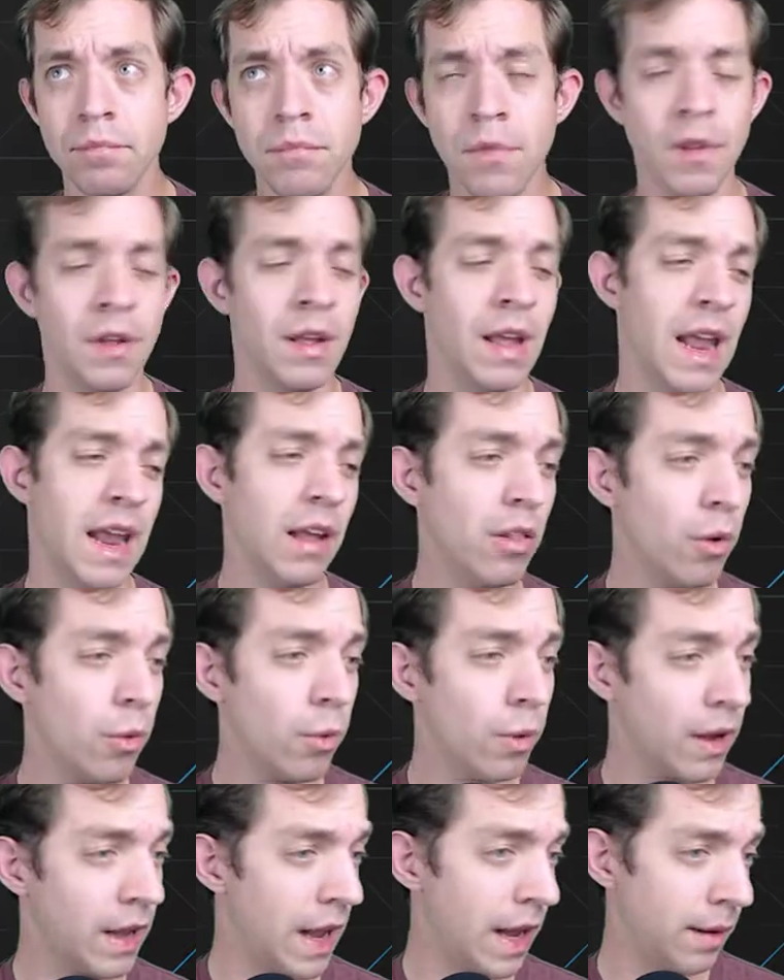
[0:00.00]
A Halo
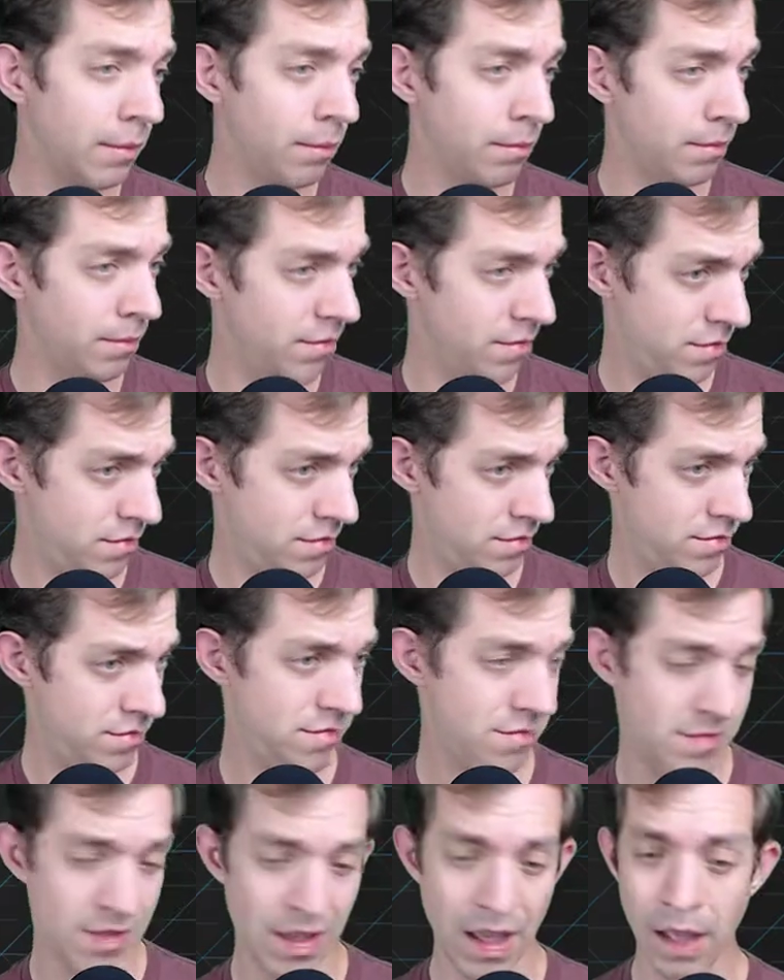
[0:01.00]
game?
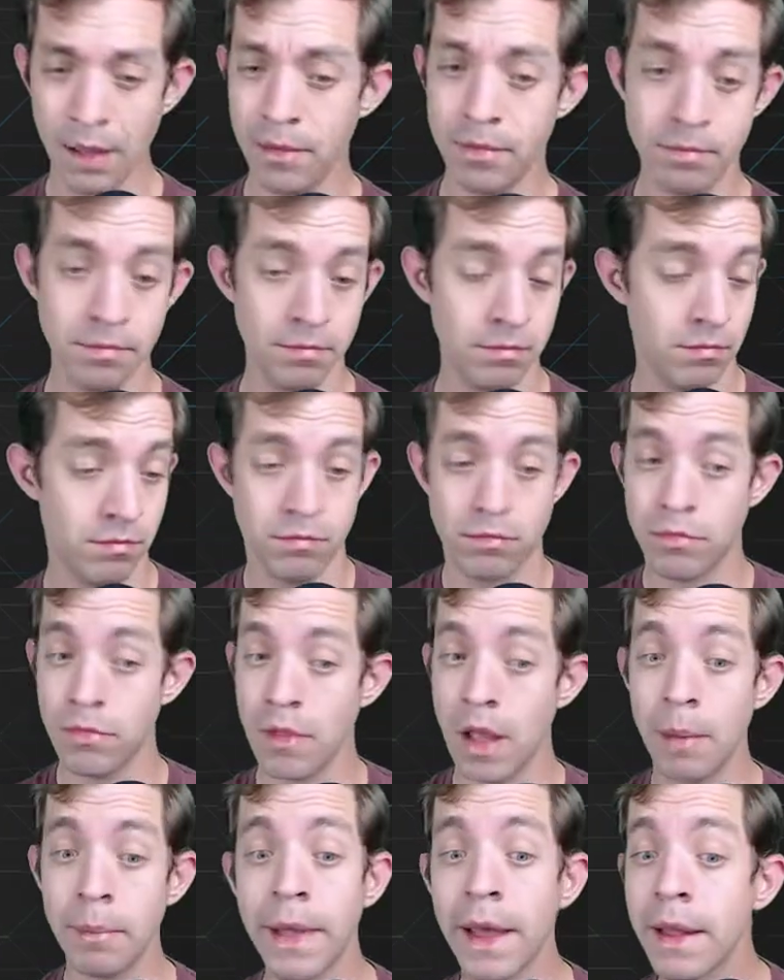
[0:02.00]

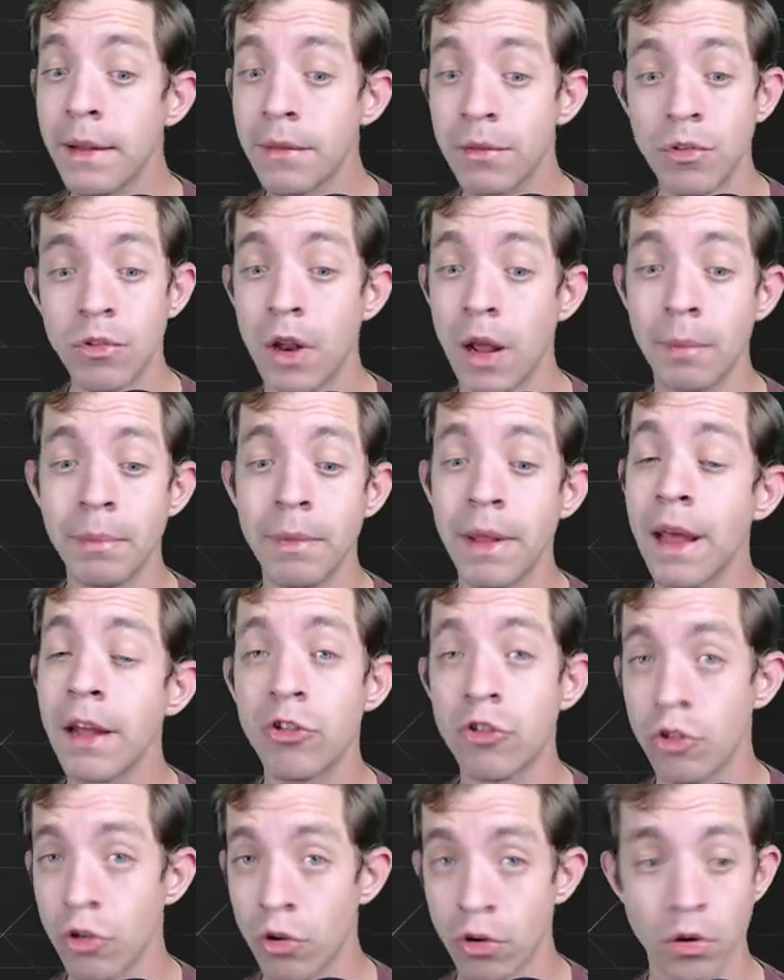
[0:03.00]
I'm not
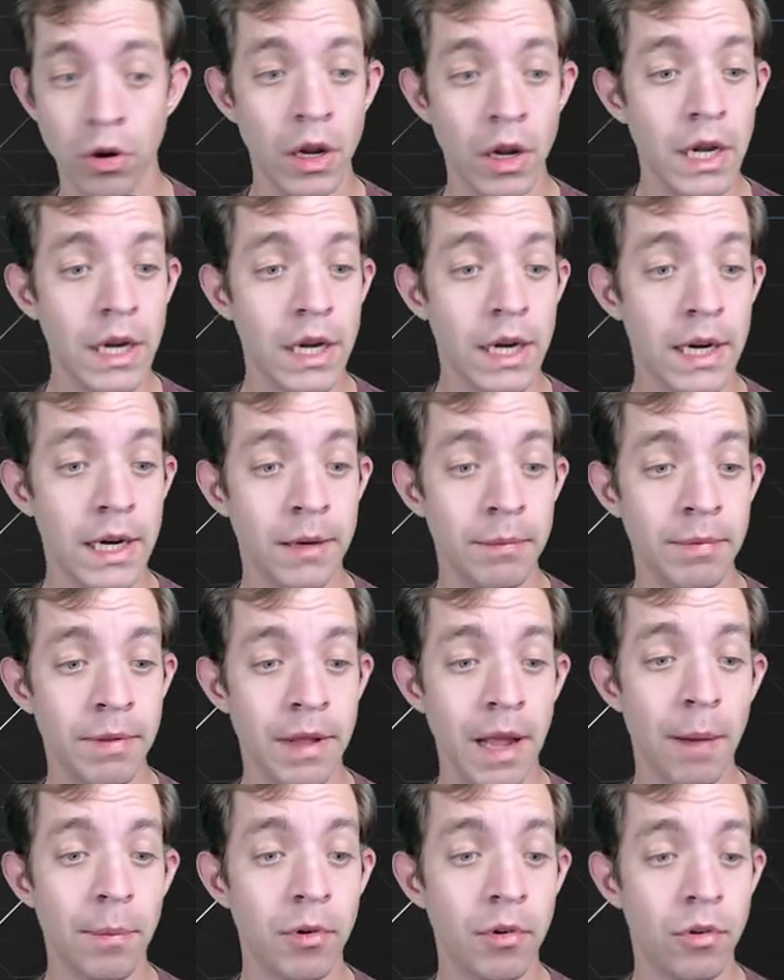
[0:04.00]
sure. The
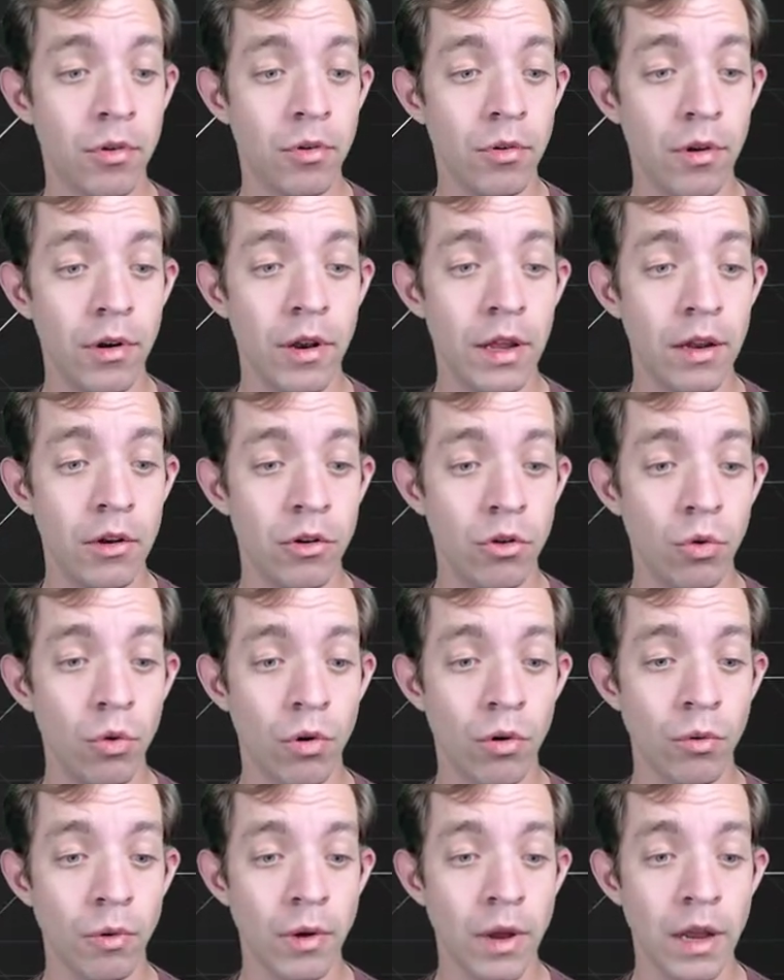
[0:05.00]
opportunity to
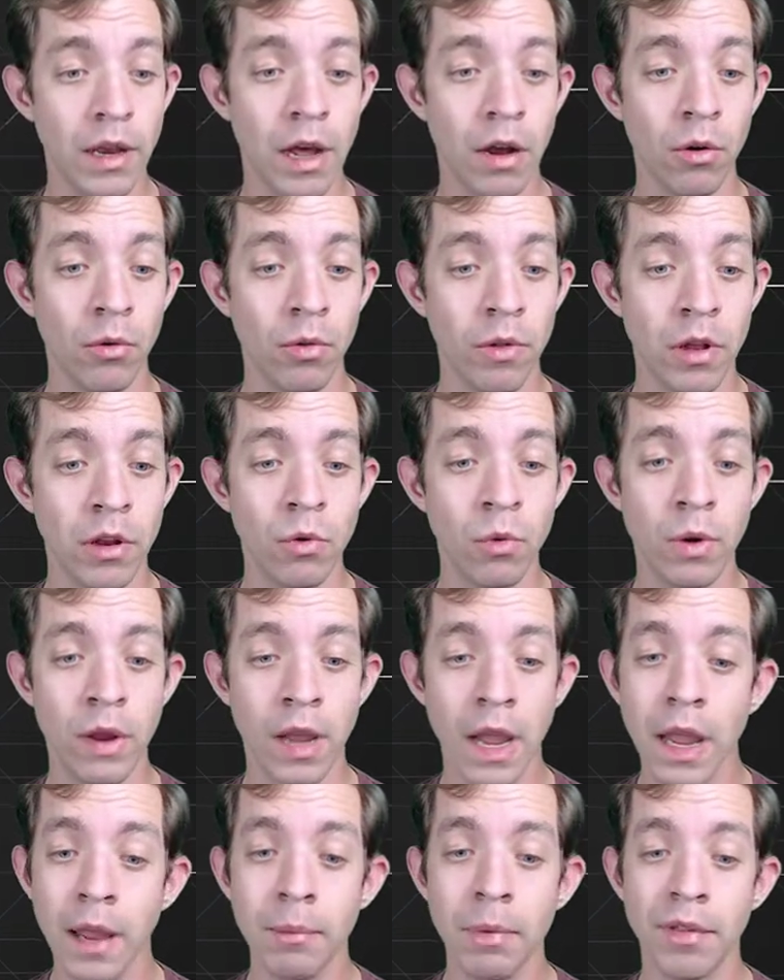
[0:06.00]
create not only a new
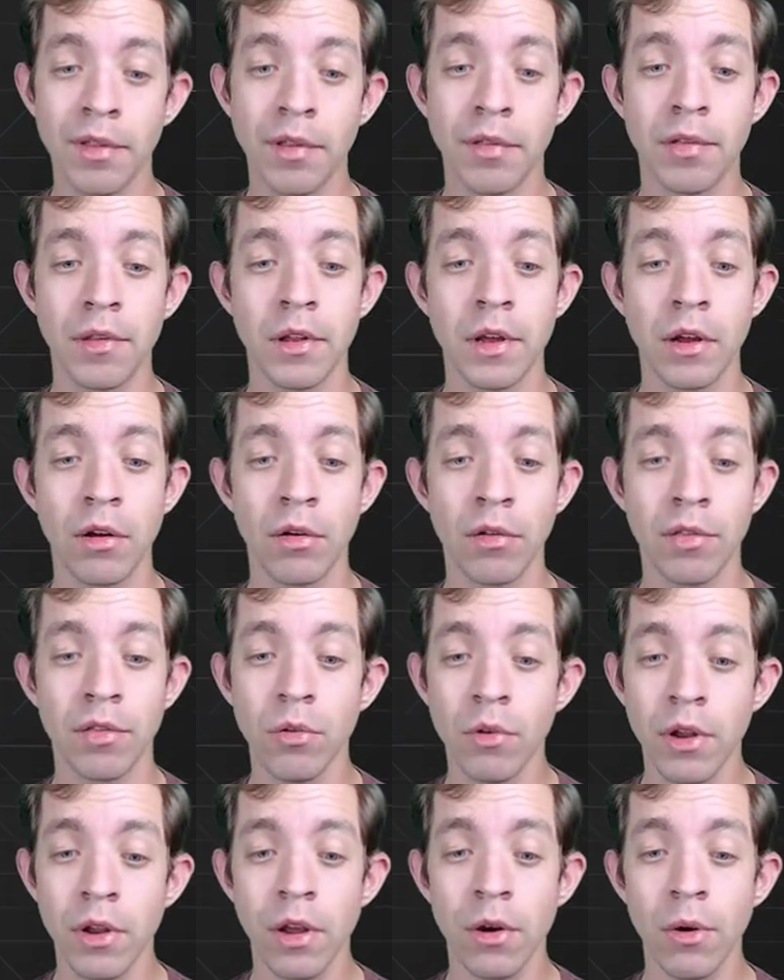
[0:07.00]
game, but this entire
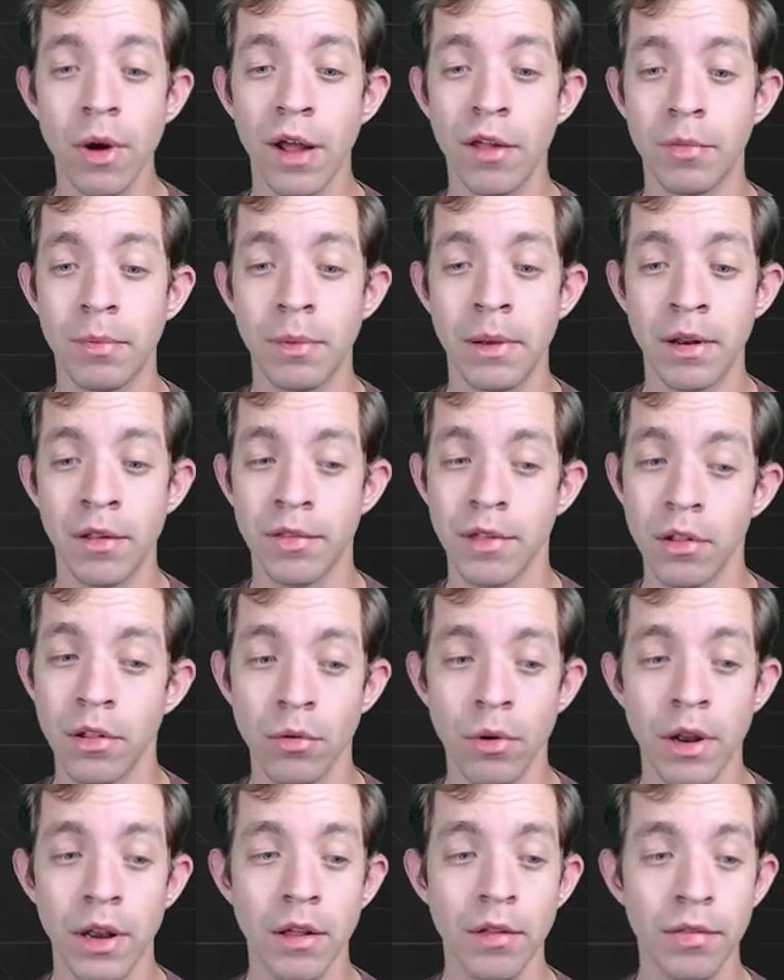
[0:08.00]
studio has been
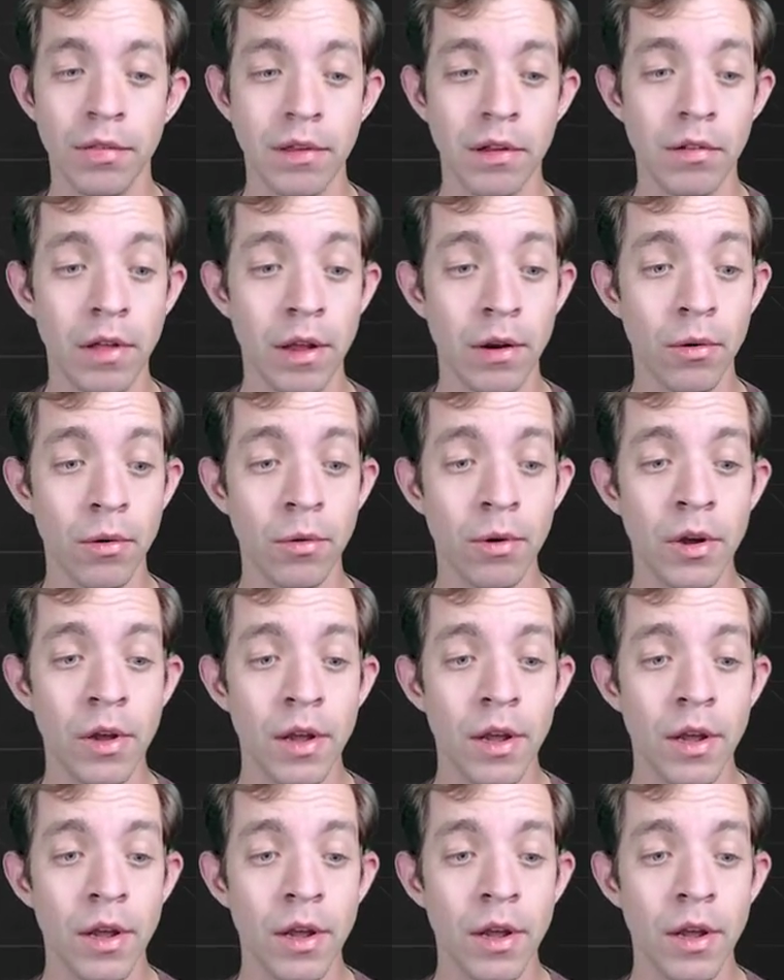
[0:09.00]
exhilarating, said Leto.